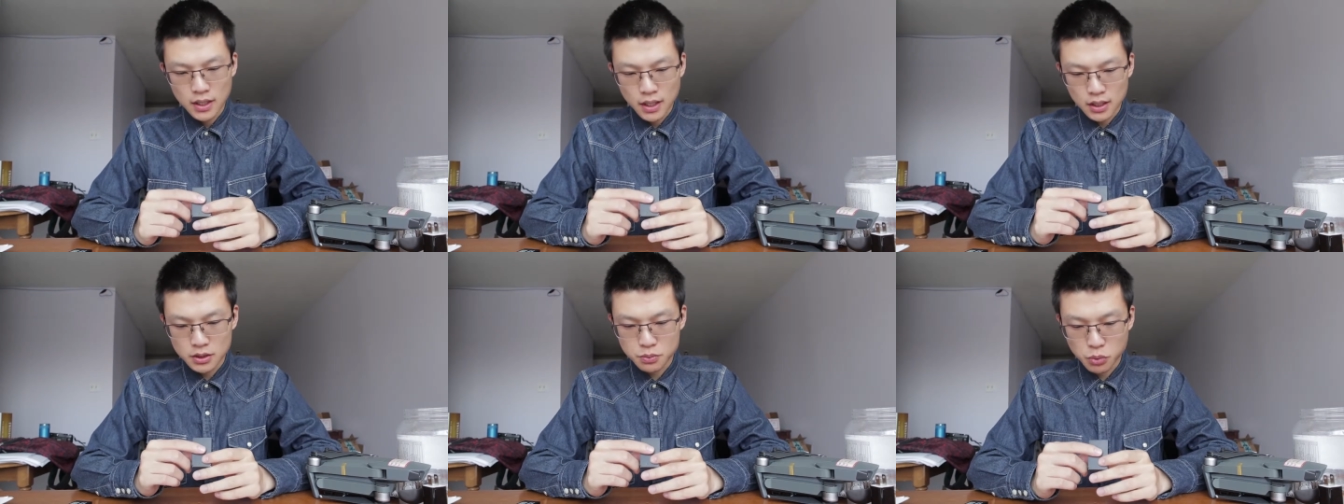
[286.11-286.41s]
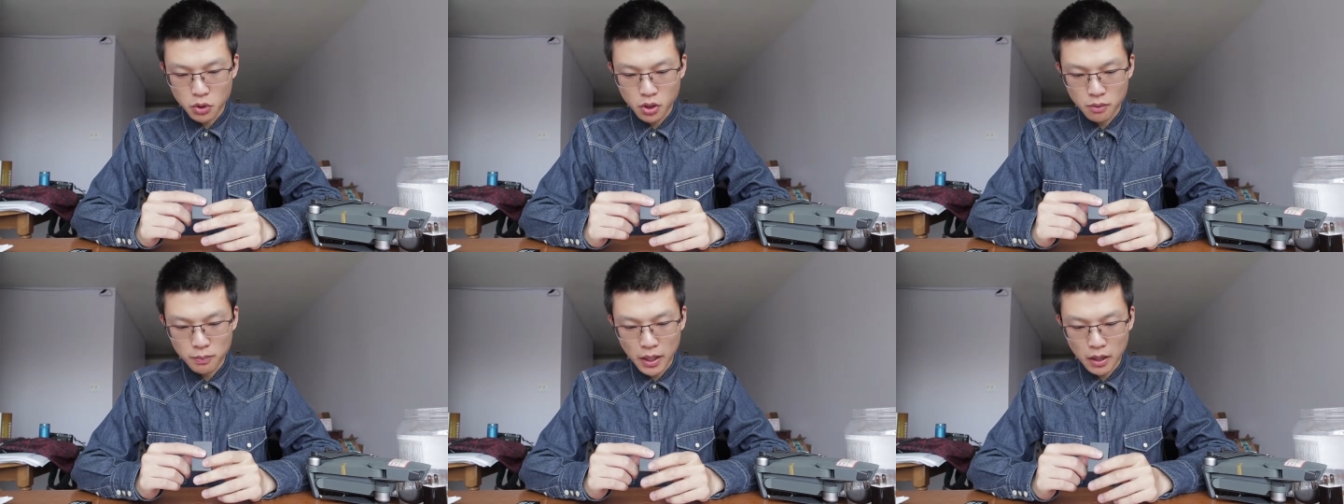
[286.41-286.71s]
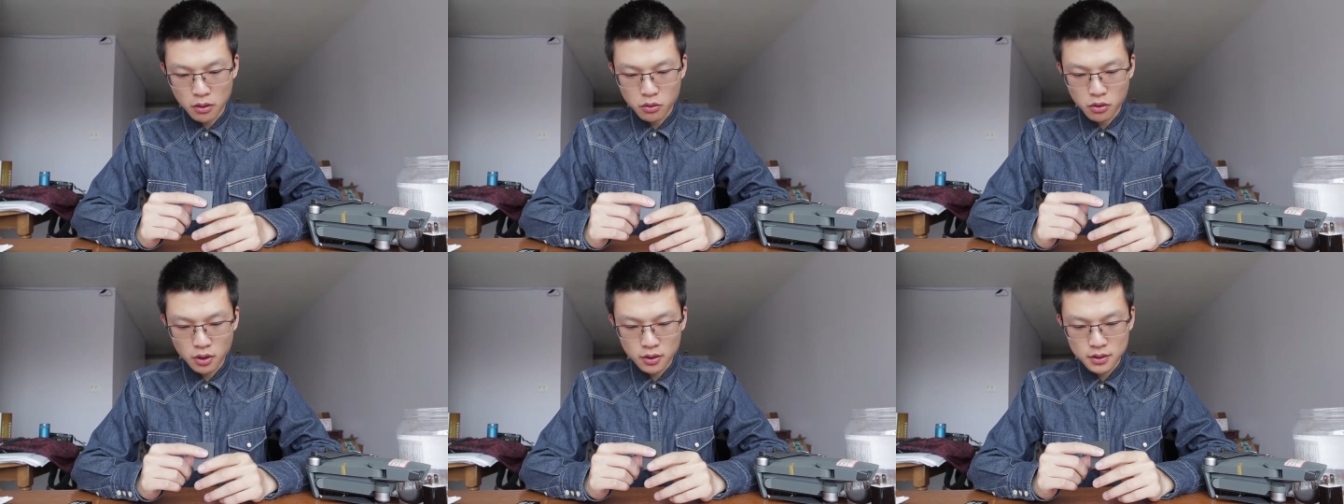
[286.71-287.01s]
It's probably
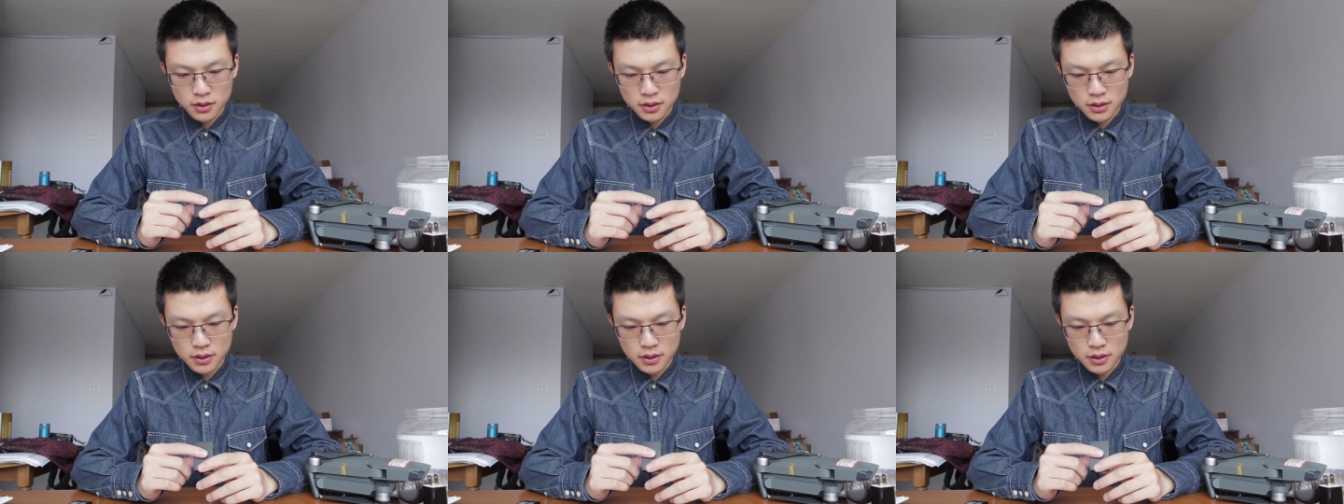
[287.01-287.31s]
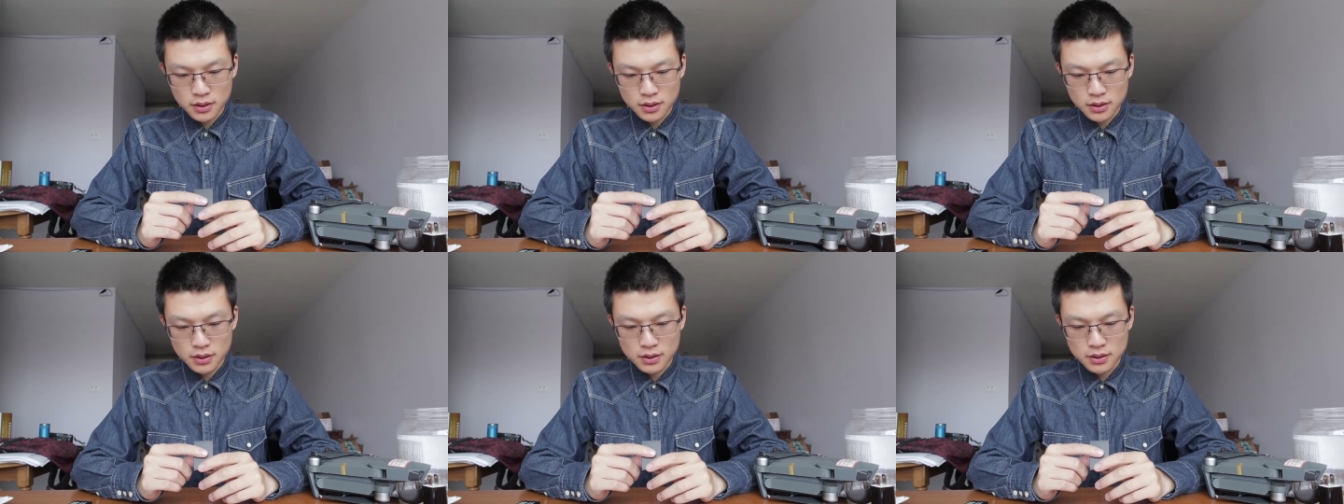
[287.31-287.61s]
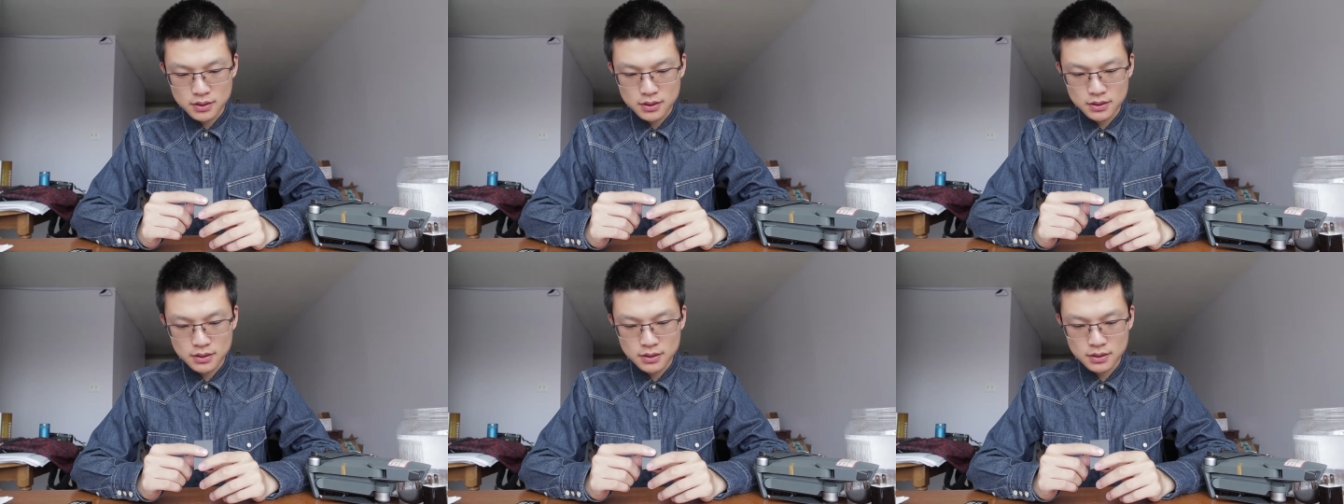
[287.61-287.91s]
around
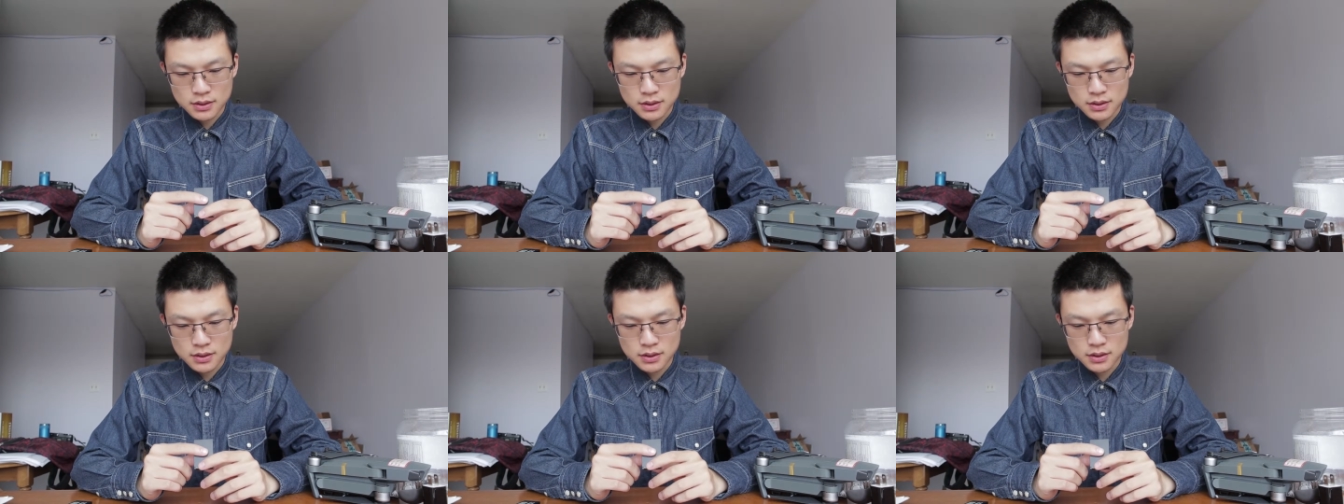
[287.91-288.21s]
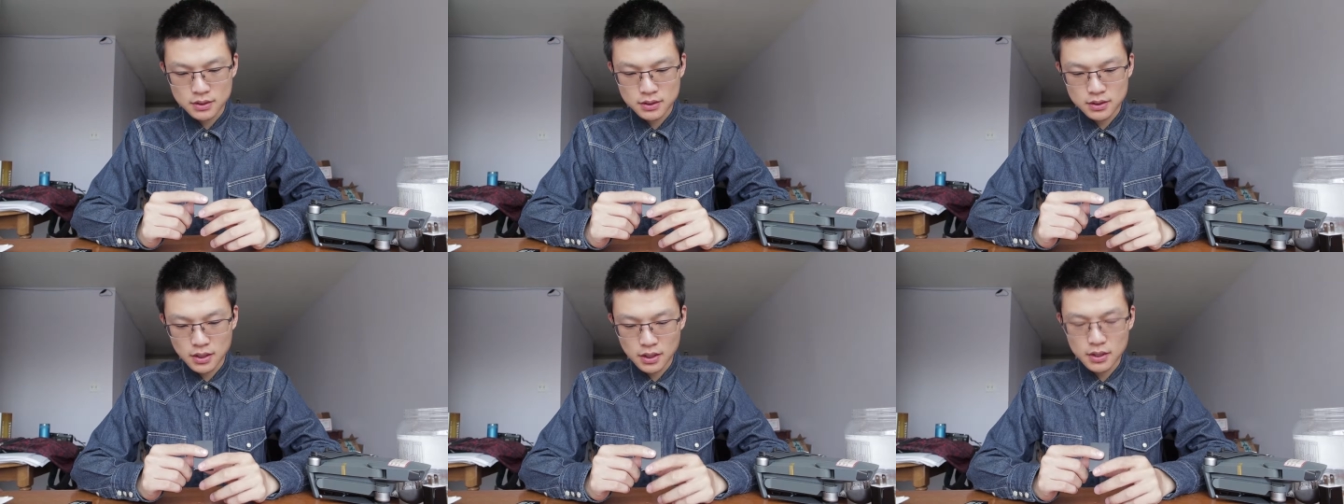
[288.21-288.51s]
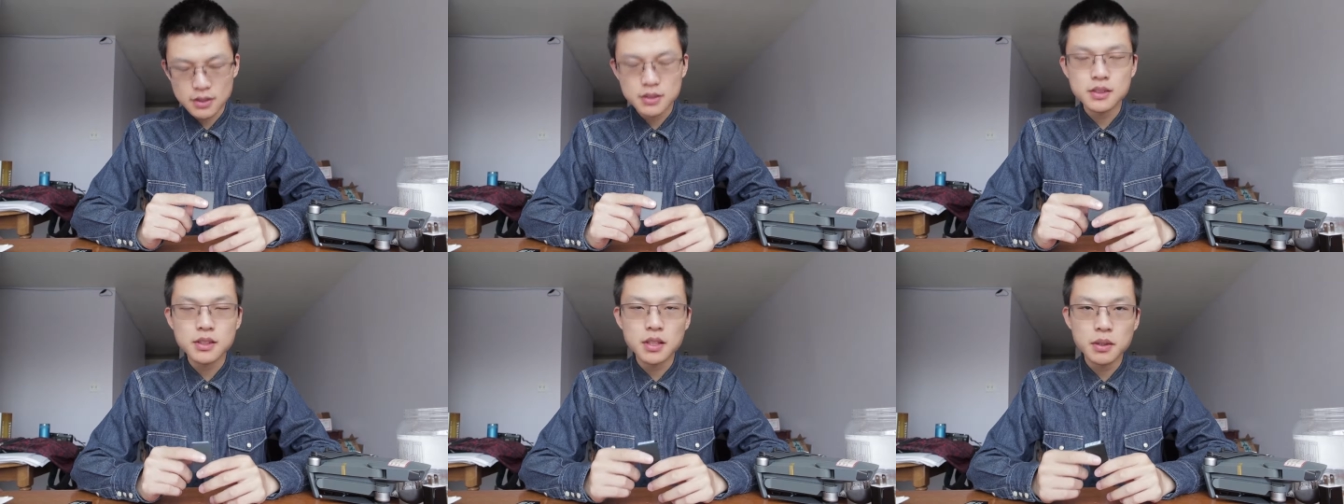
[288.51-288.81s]

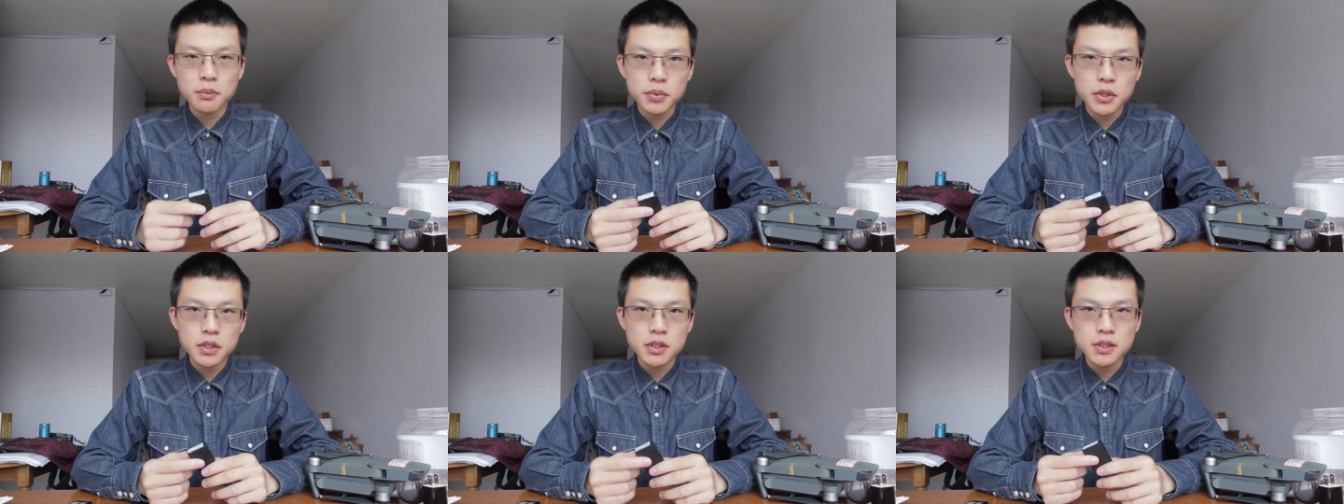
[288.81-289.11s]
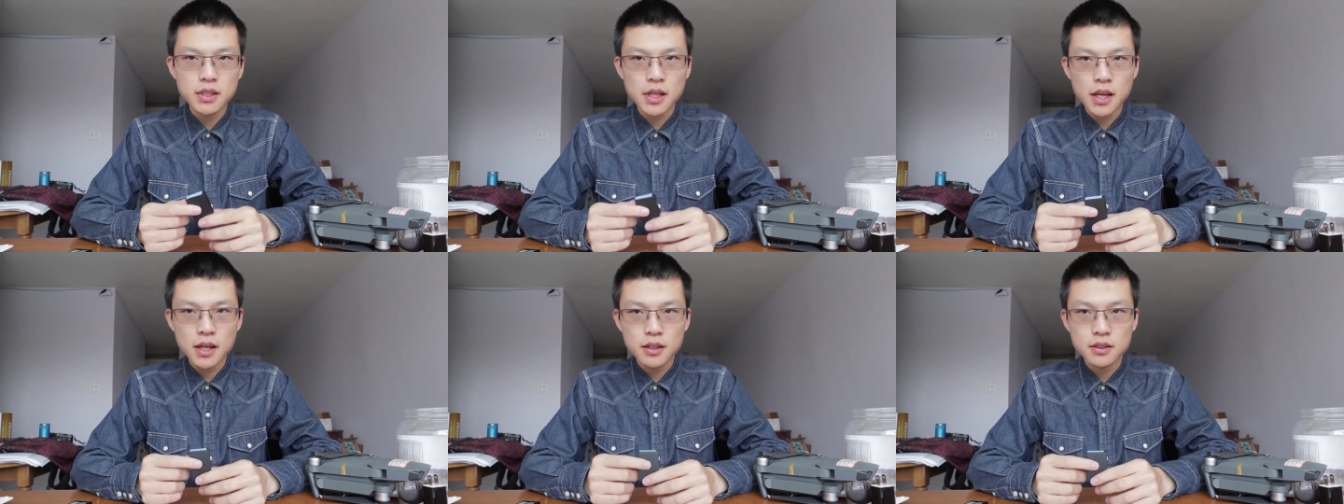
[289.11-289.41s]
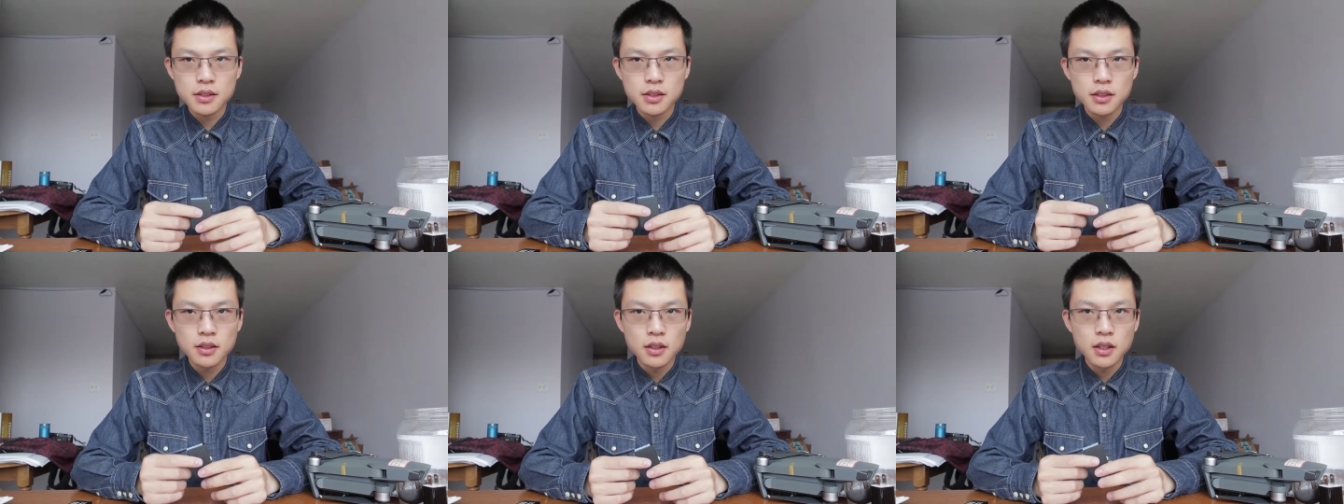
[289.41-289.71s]

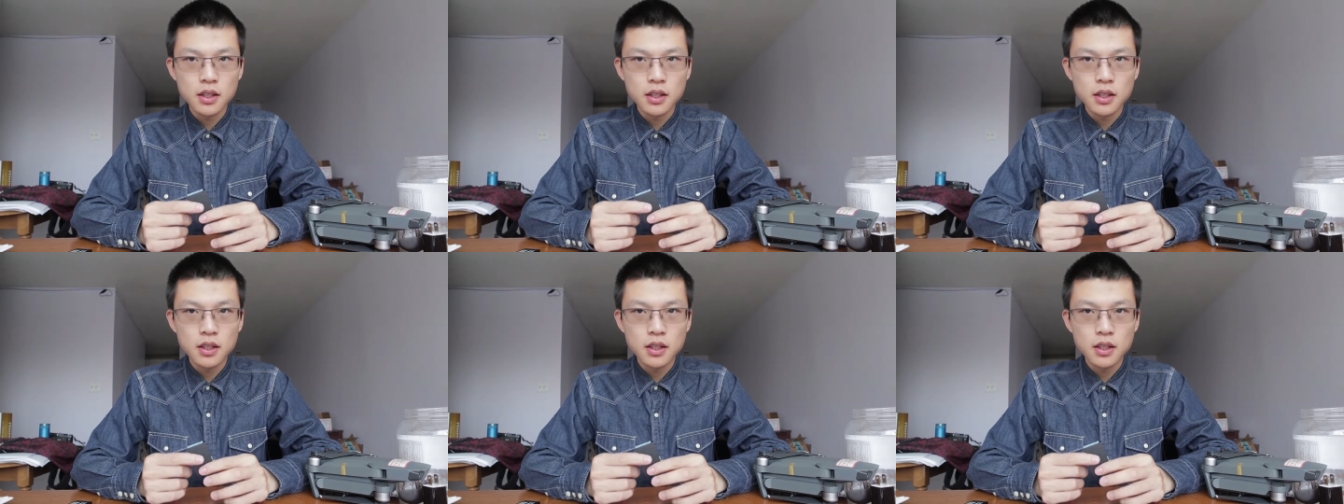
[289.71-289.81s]
60%.